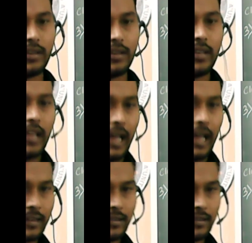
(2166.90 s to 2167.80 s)
and
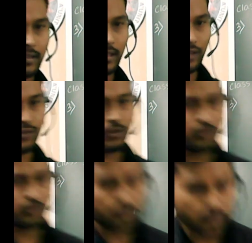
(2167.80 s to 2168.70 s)
if you
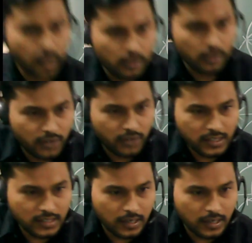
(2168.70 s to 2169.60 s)
face
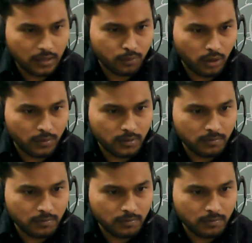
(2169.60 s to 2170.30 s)
any problem,